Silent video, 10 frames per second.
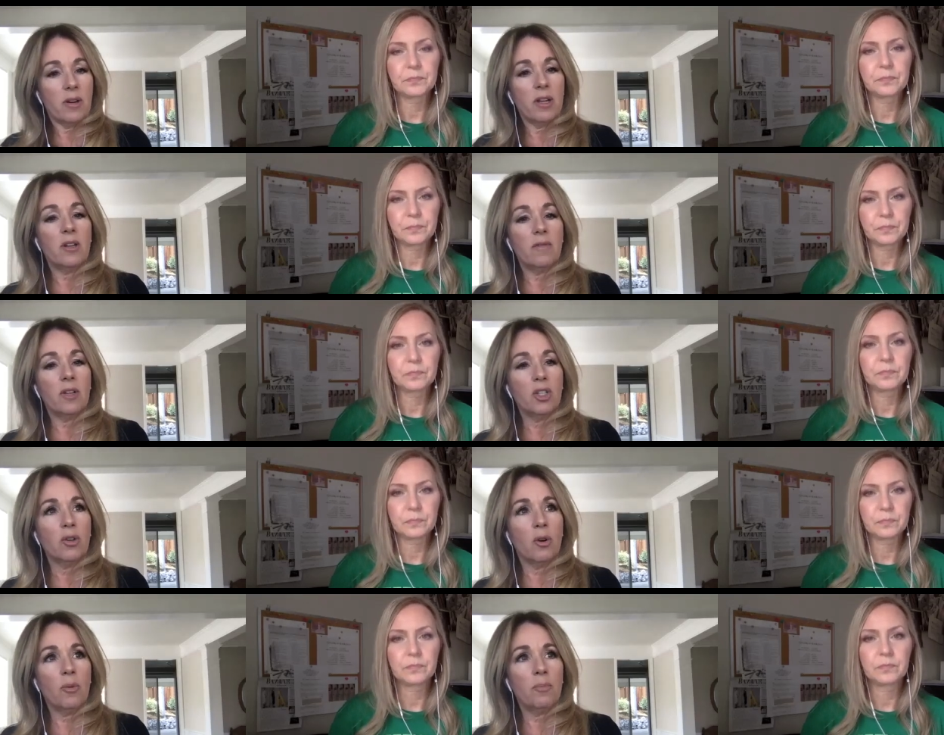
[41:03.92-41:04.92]

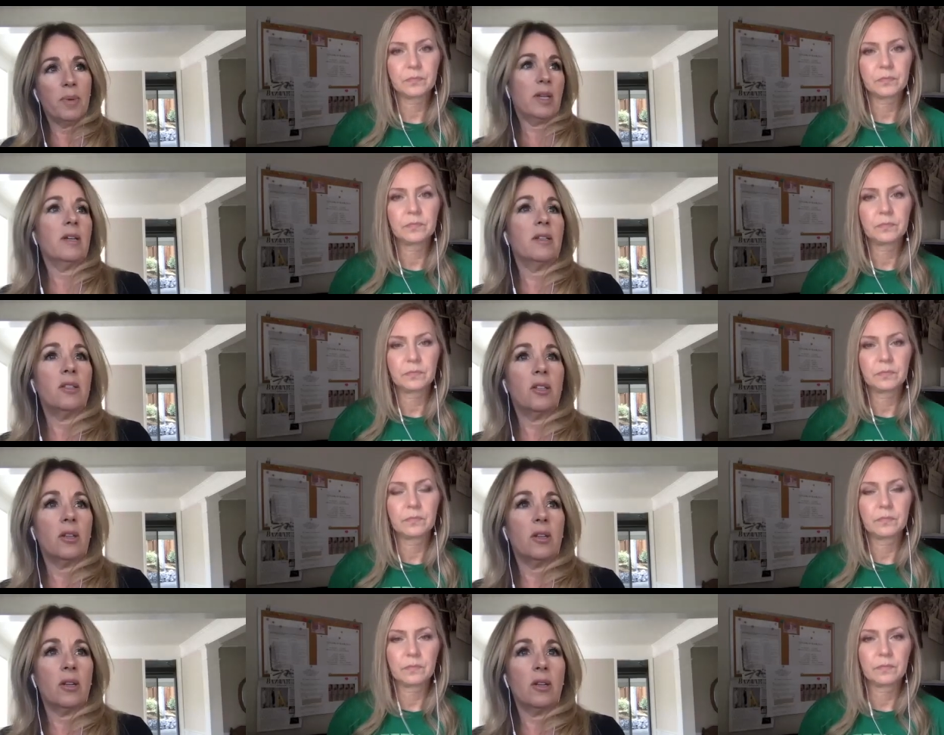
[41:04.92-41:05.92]
Speaker 1: individual because
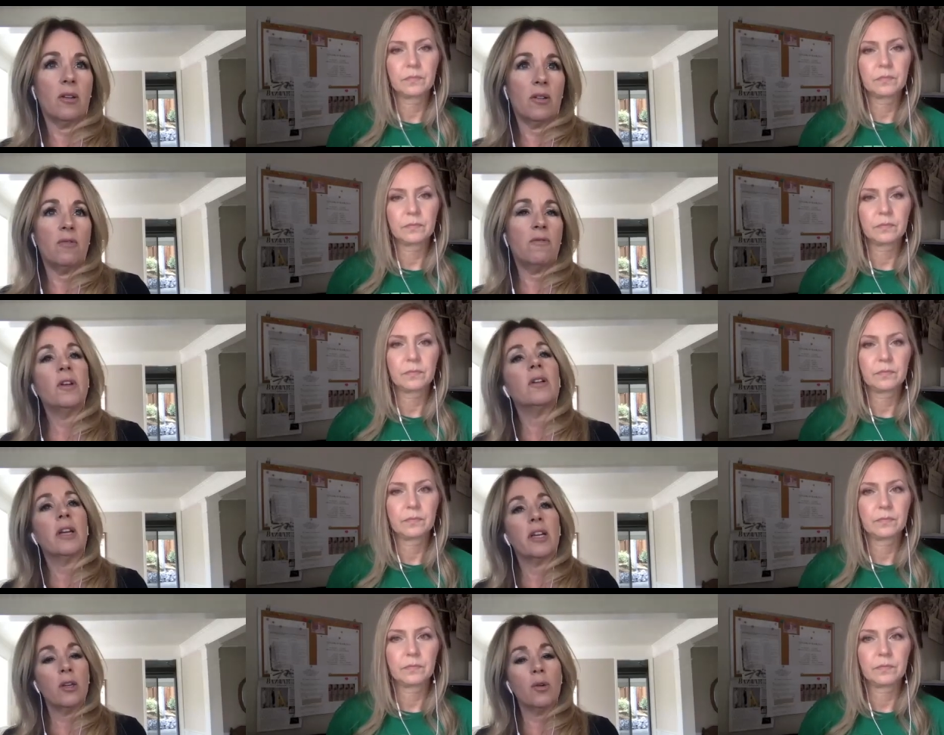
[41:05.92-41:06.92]
you know you feel
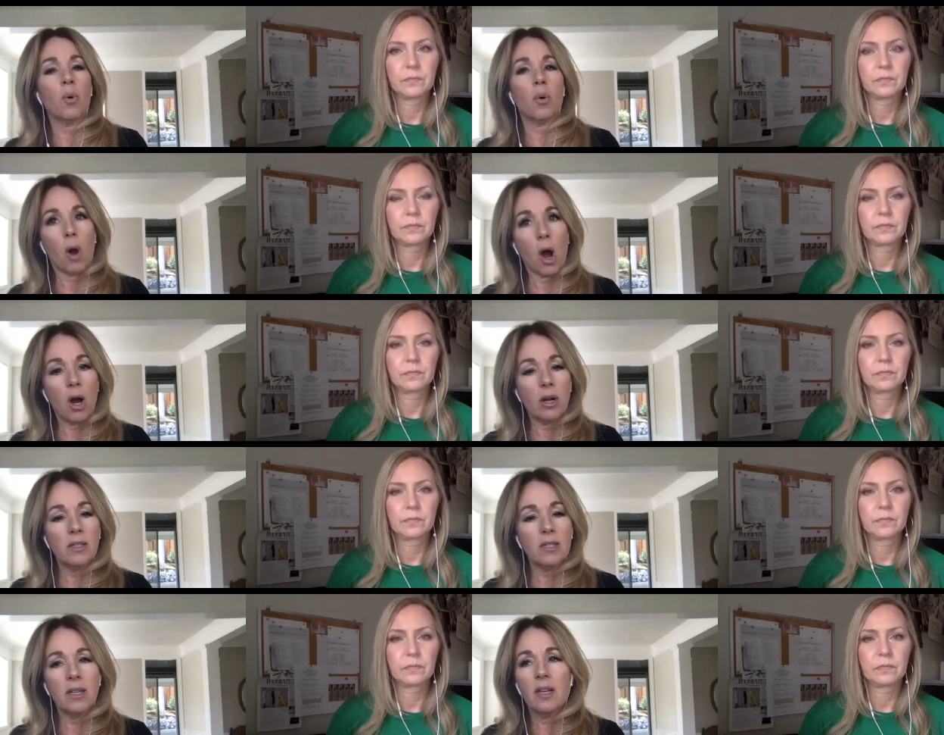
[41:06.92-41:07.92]
like you were
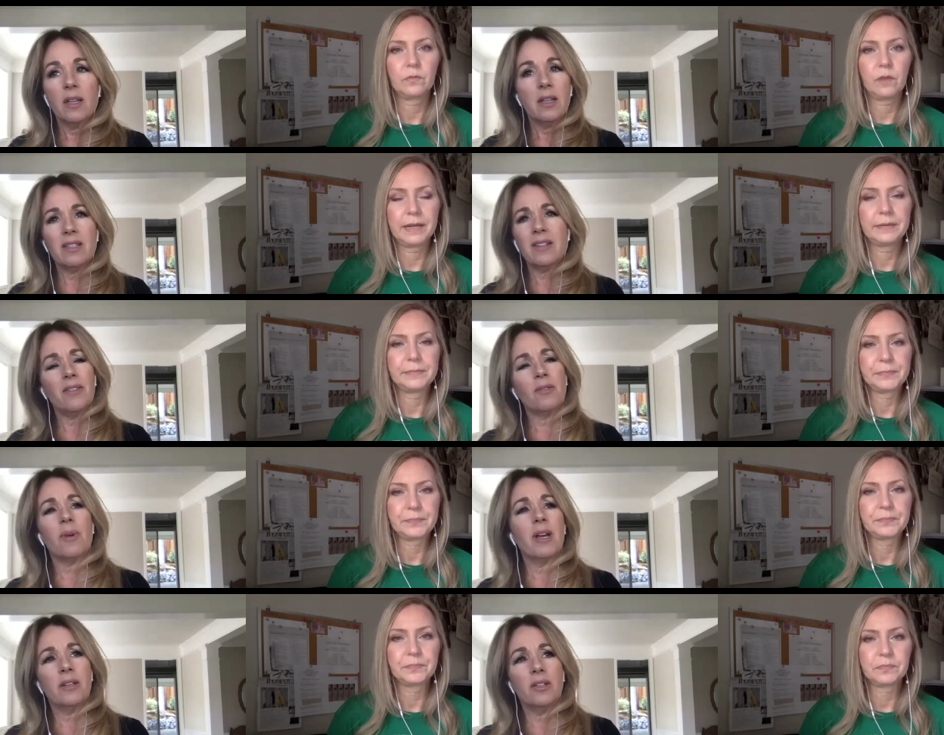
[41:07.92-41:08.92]
wronged. Right. That's not the
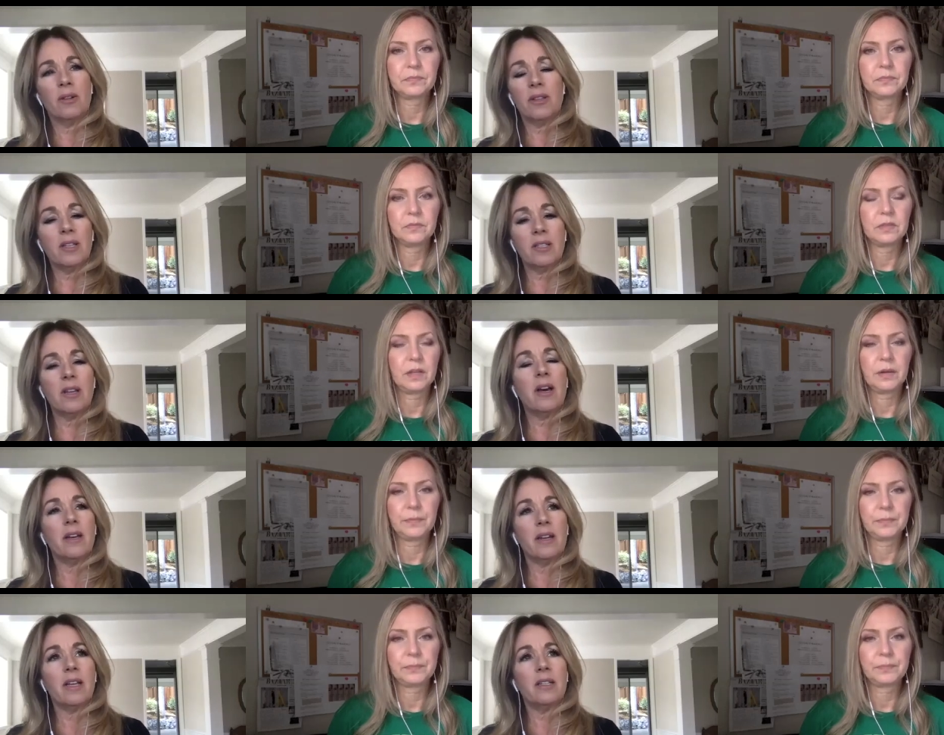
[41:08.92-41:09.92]
way to do it. That's not
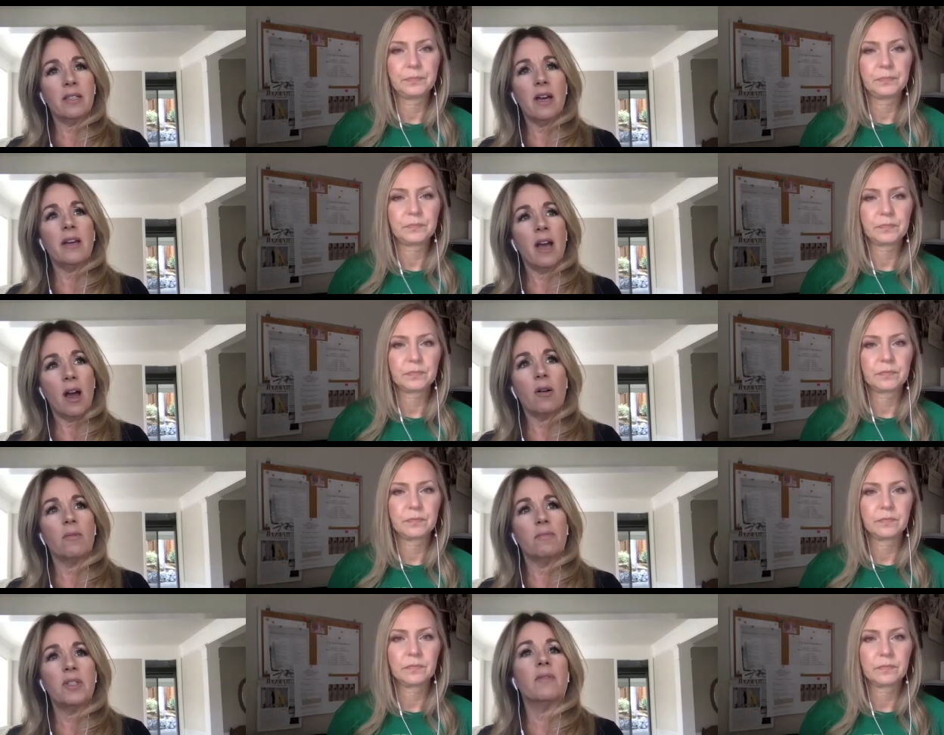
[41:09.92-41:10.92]

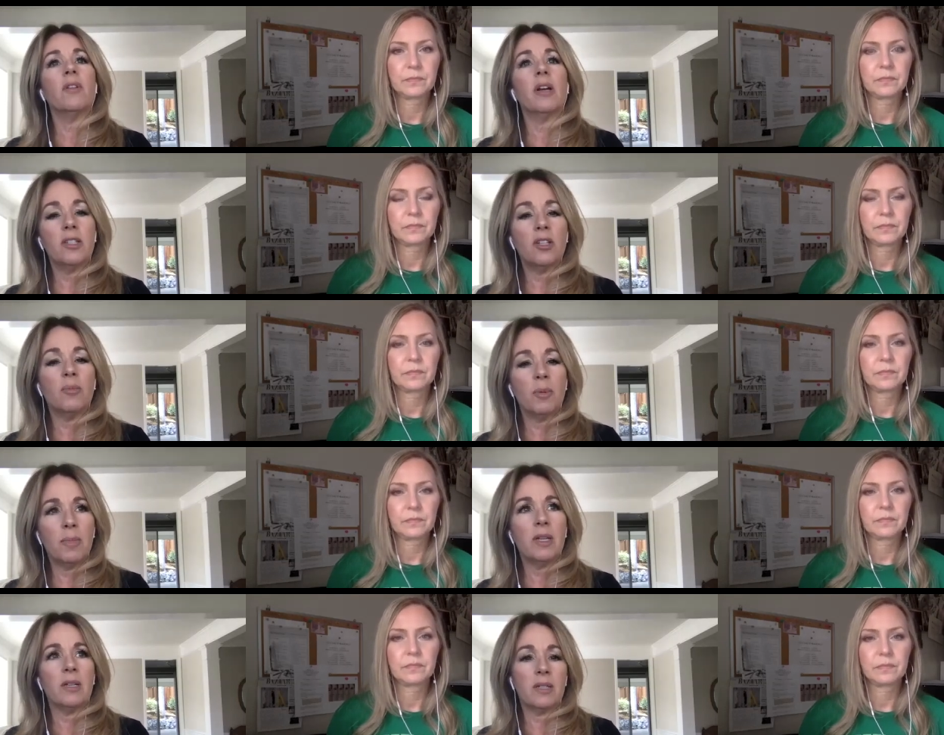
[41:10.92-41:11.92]
how civilized human
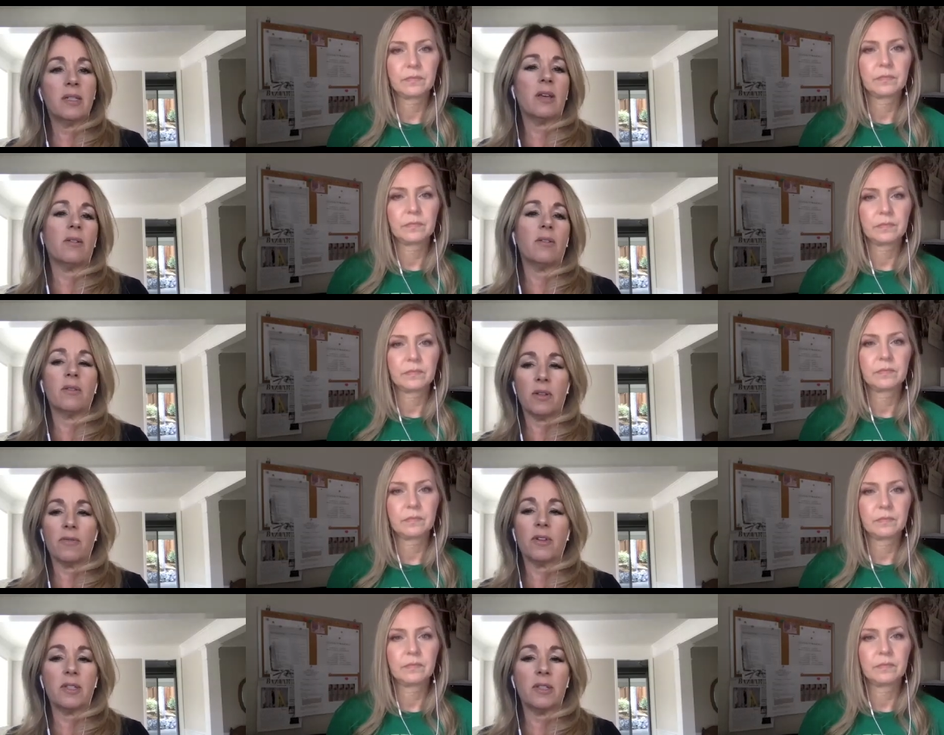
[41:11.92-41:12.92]
beings settle their
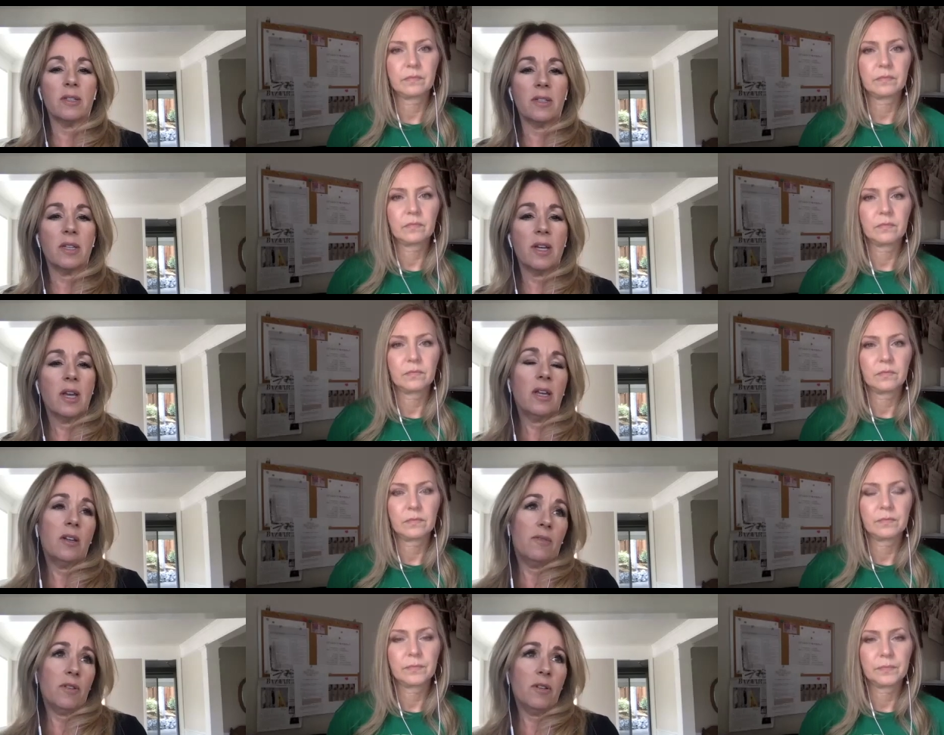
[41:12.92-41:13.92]
differences. And
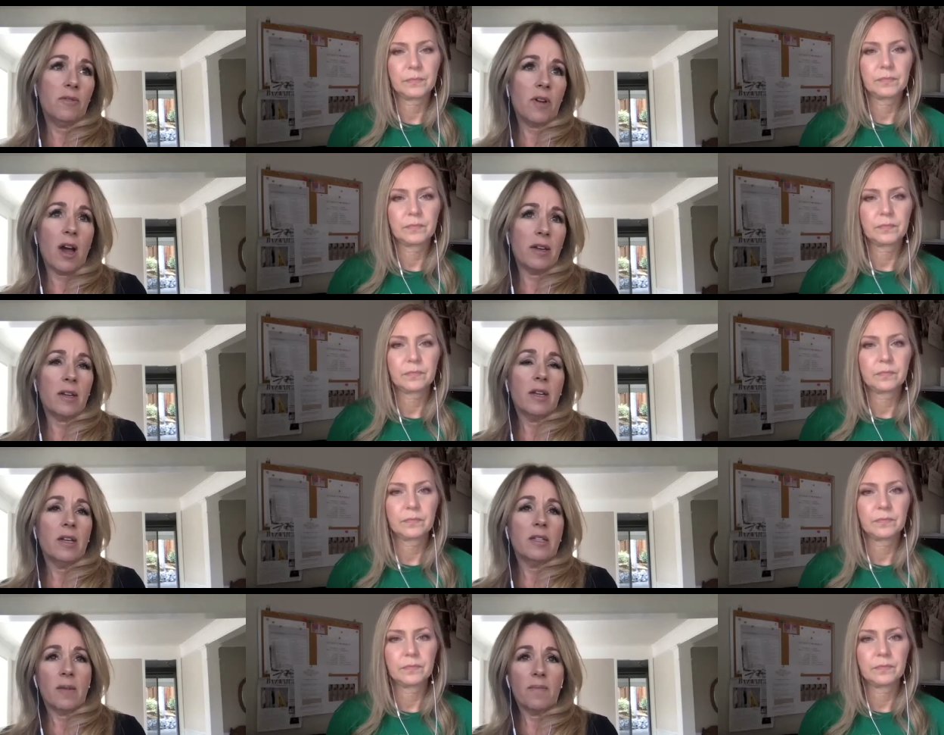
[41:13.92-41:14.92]
if you've got
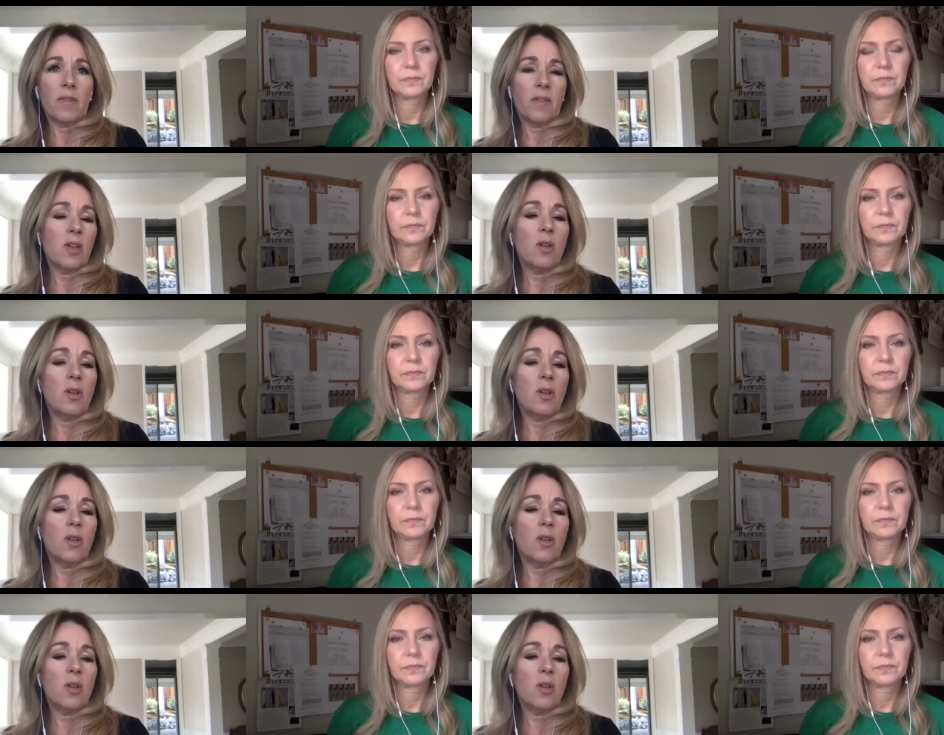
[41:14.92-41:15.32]
something that you